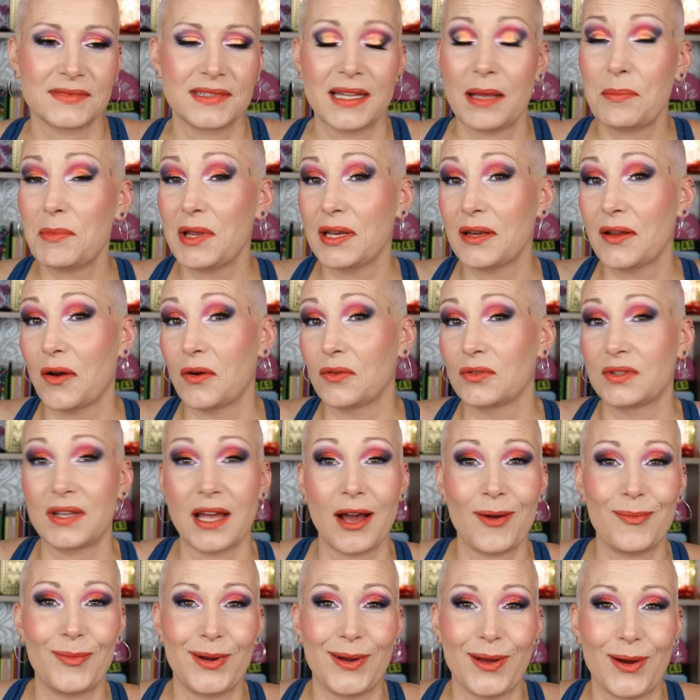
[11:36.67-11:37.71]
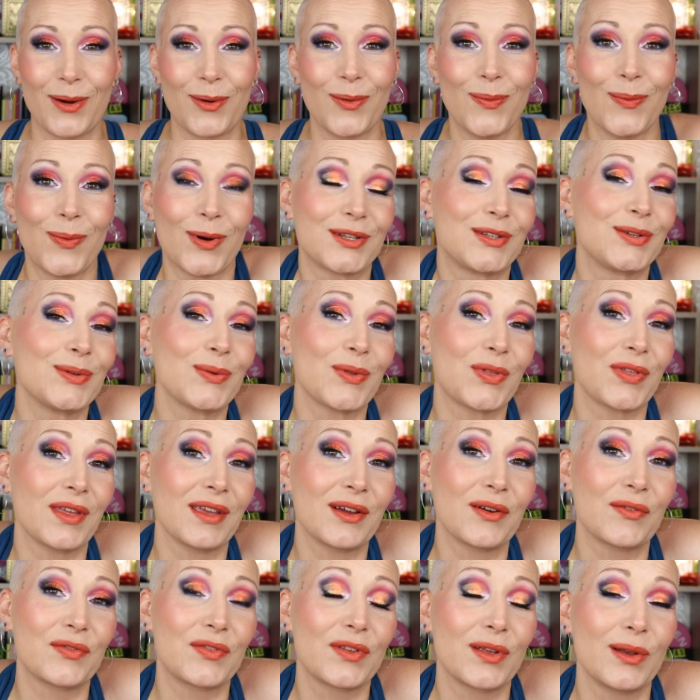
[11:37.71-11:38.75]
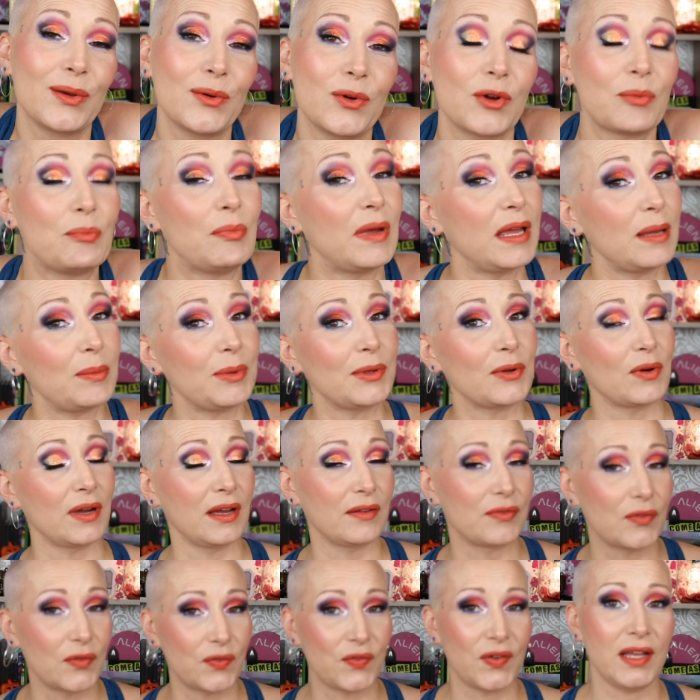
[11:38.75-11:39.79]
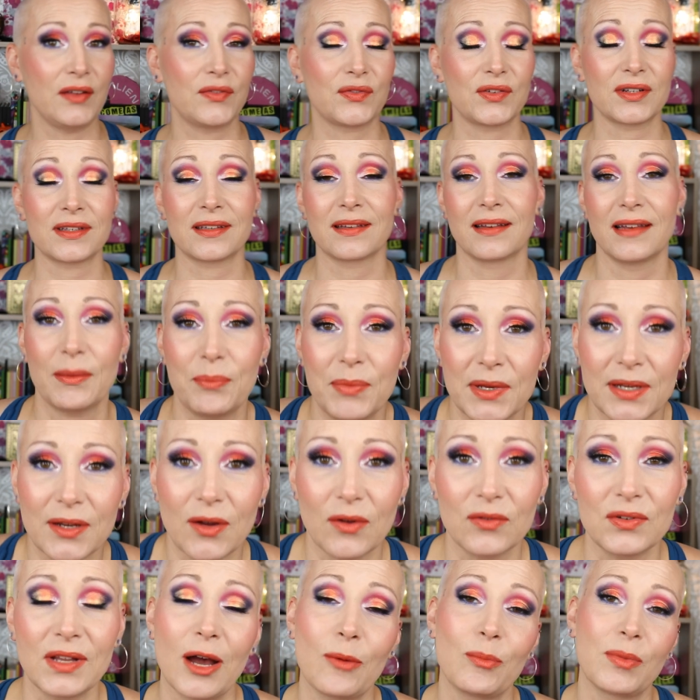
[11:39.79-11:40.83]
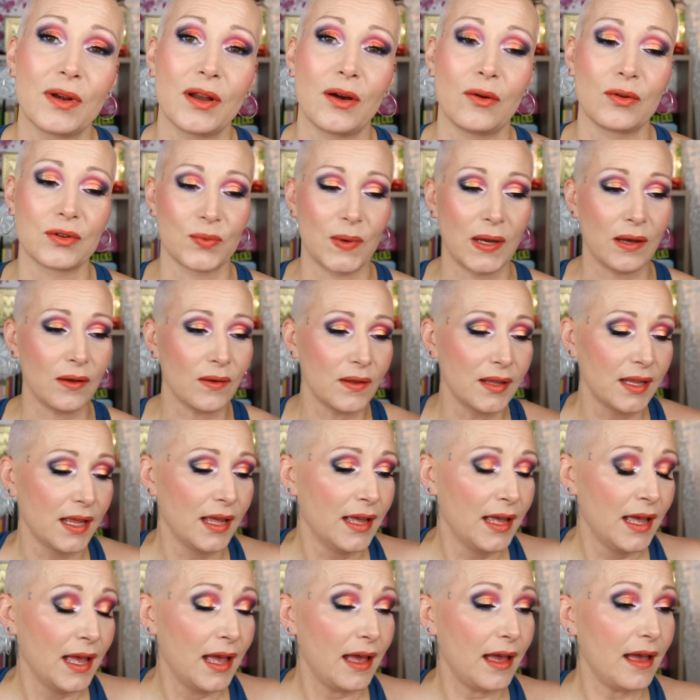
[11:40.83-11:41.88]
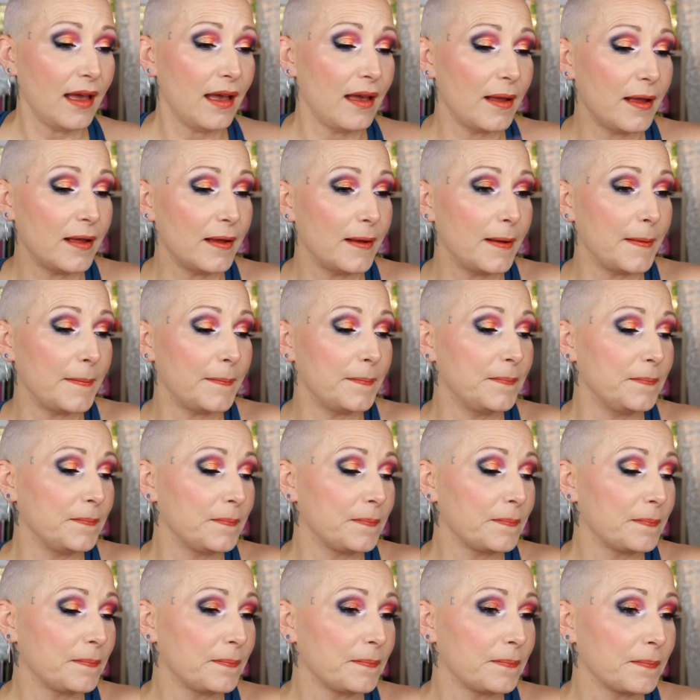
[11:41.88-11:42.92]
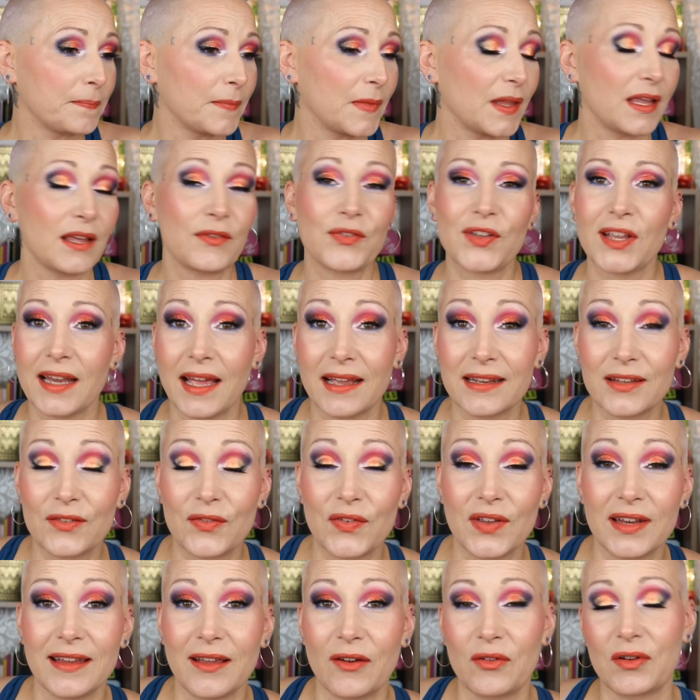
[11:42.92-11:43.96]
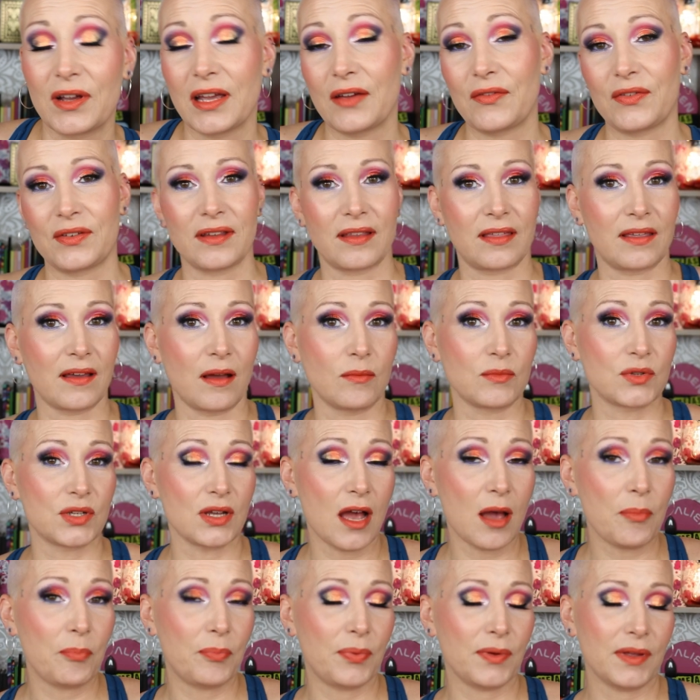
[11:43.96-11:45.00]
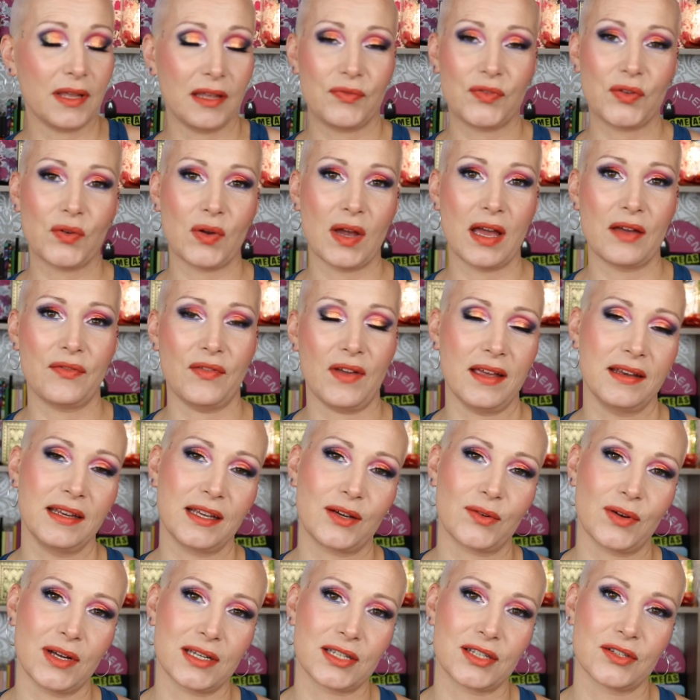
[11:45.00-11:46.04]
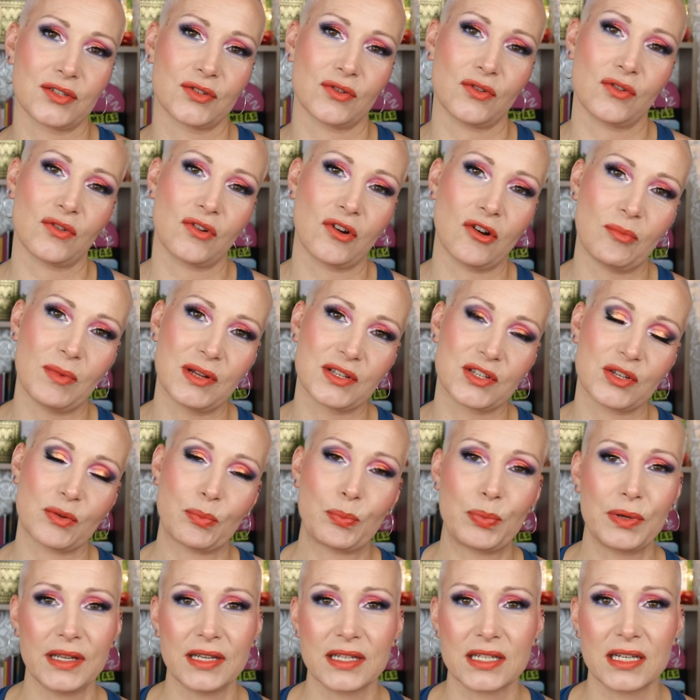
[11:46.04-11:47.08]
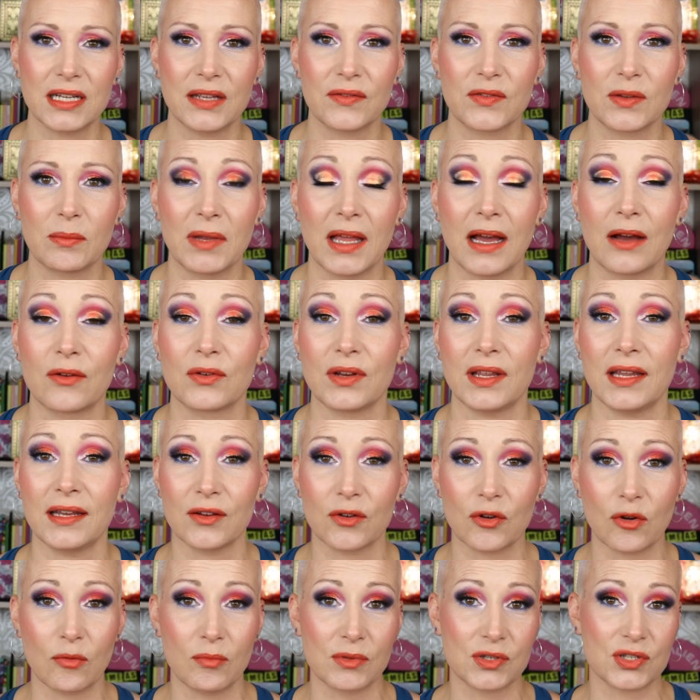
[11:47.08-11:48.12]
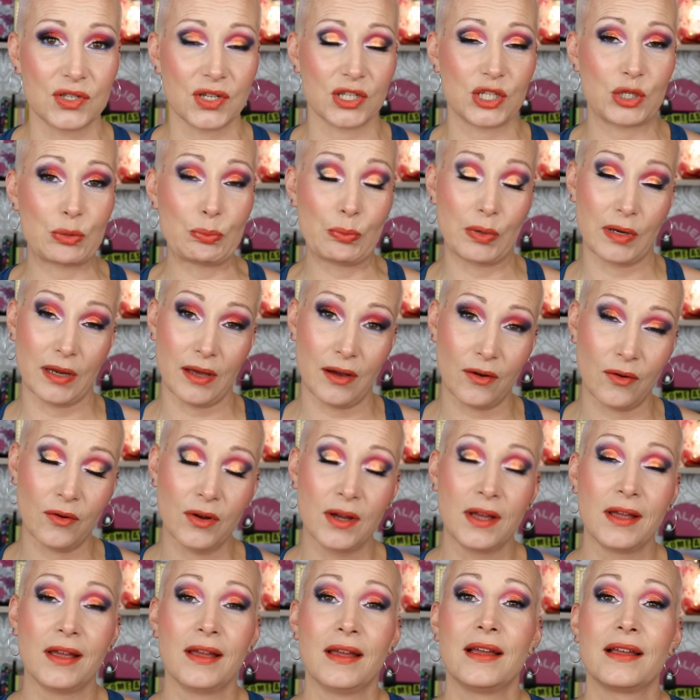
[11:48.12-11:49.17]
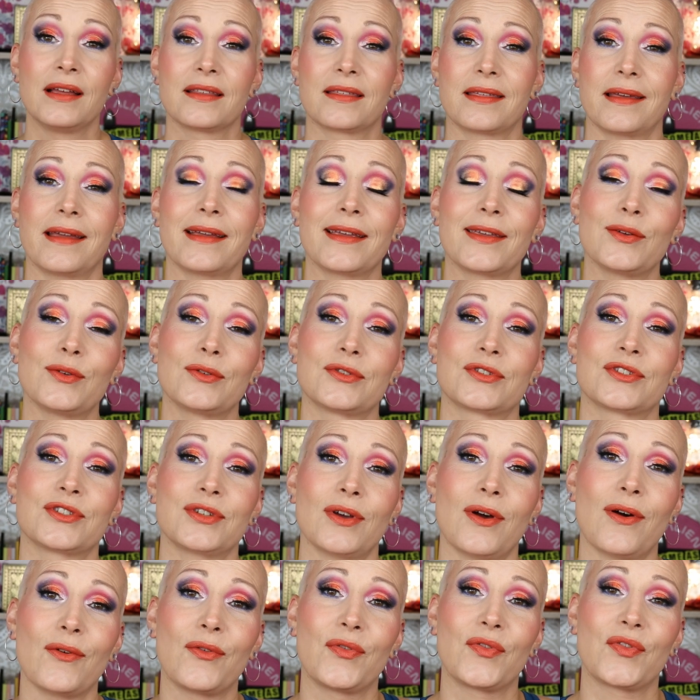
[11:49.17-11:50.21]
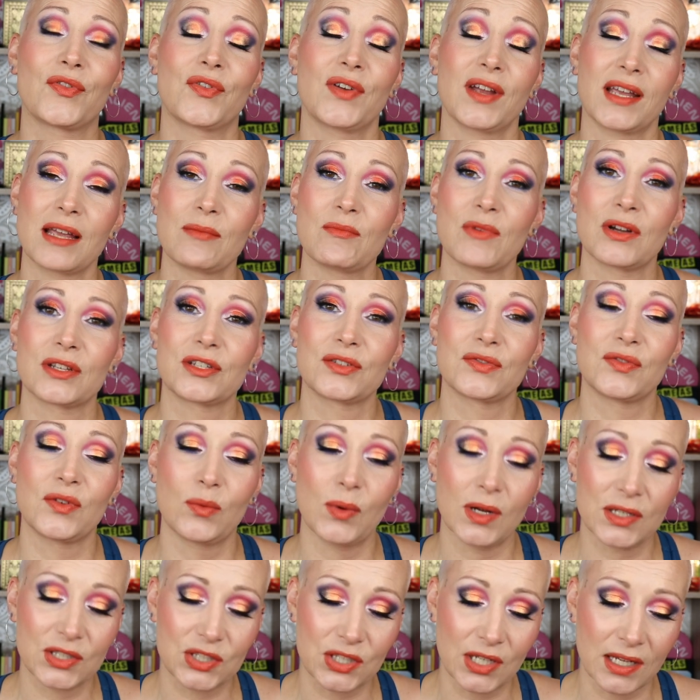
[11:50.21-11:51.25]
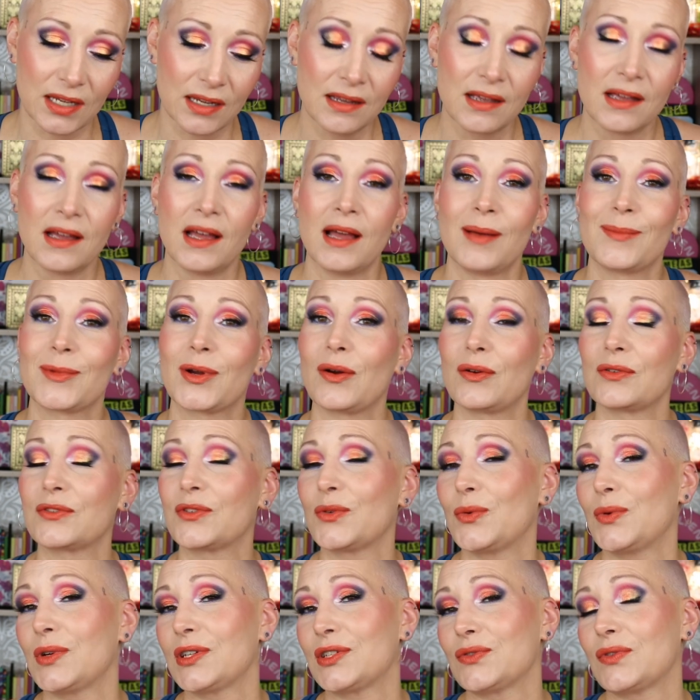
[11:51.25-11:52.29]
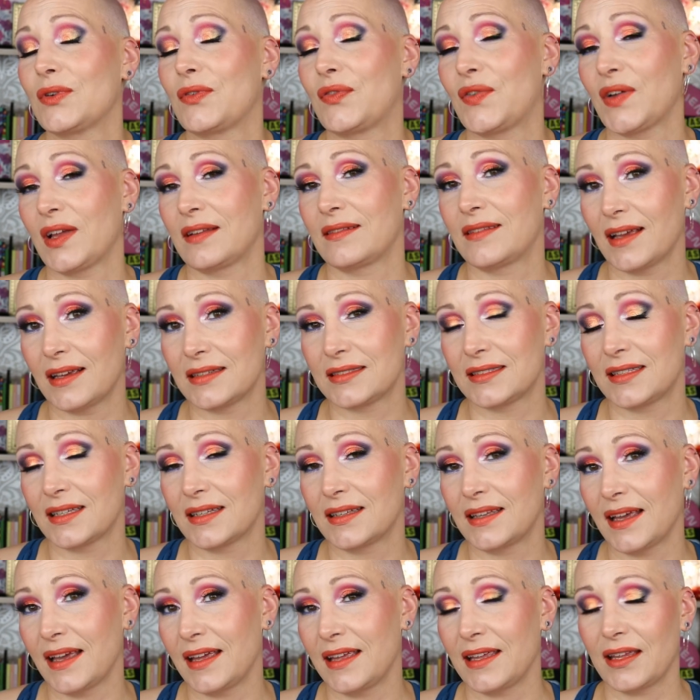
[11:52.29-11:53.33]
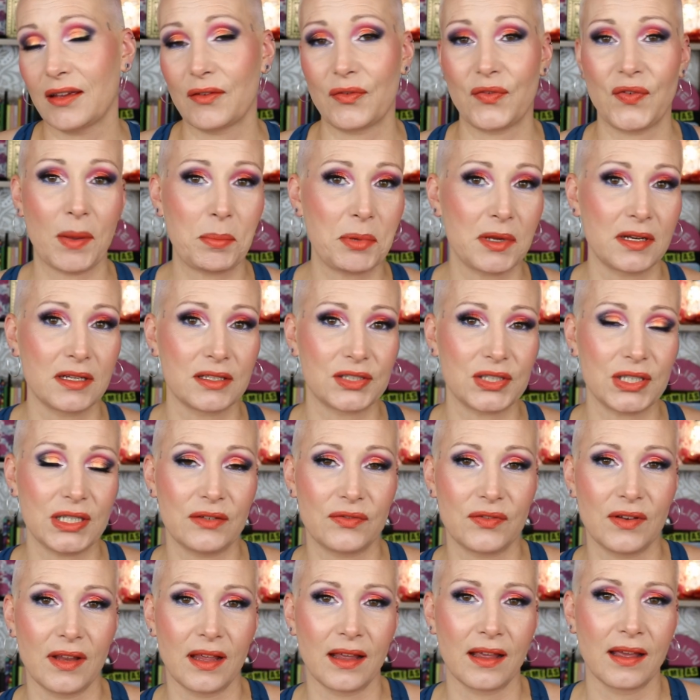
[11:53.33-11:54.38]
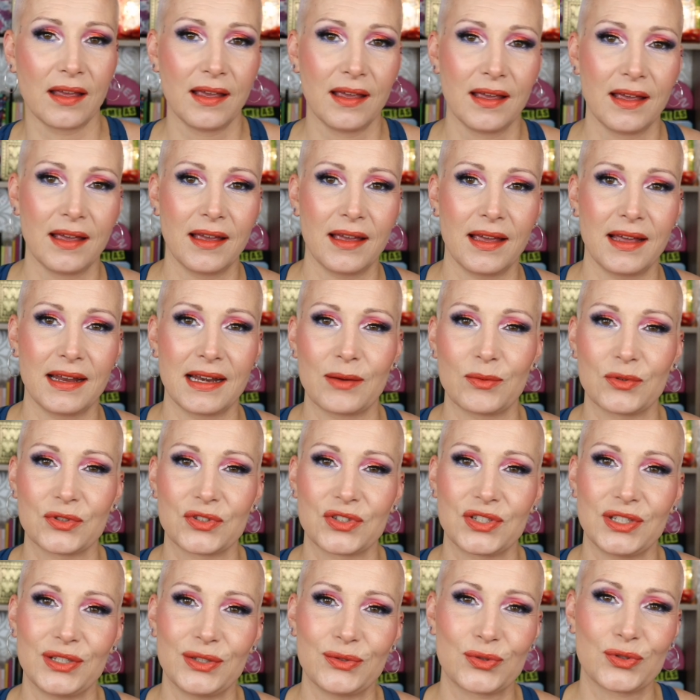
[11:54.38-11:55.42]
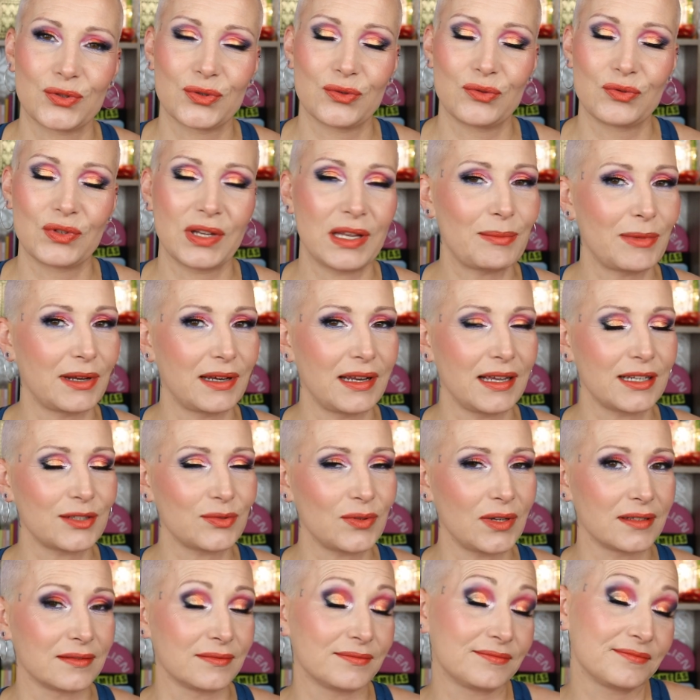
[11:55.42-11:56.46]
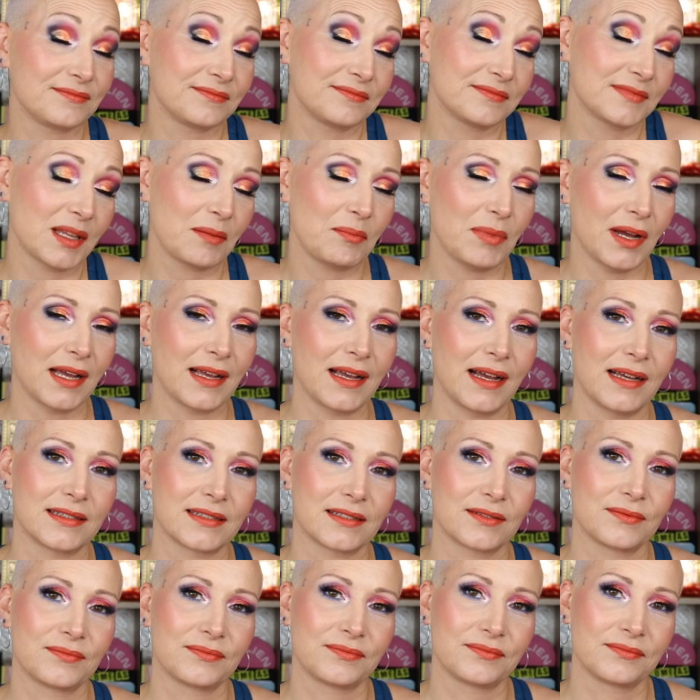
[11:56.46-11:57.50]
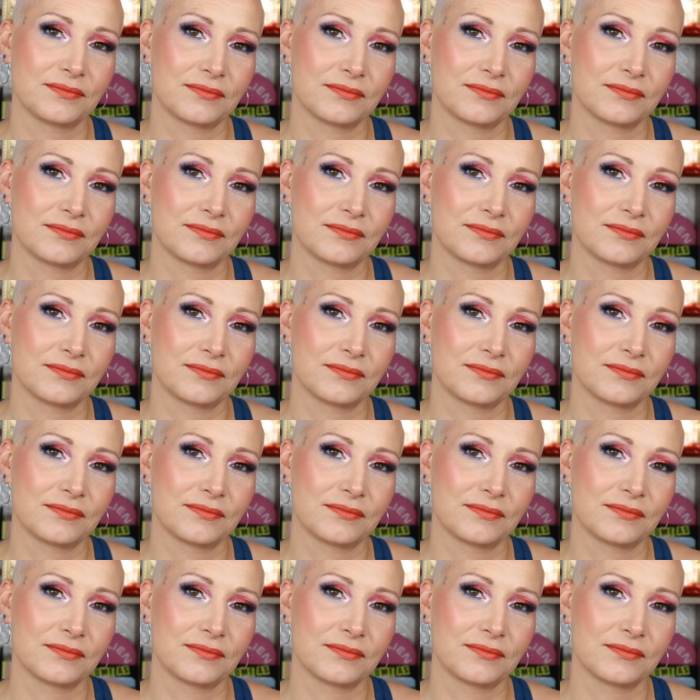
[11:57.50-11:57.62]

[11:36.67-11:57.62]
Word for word: Let me know down below what you think of the look. Maybe you have a favorite. Let me know down below as well. Um, If you like the video, give it a thumbs up. If you have any questions or comments, please leave them down in the comment section below. Thank you so freaking much for watching. I'm going to wish you a fantastic day, a fabulous evening, and I will see you soon in my next one. Bye guys.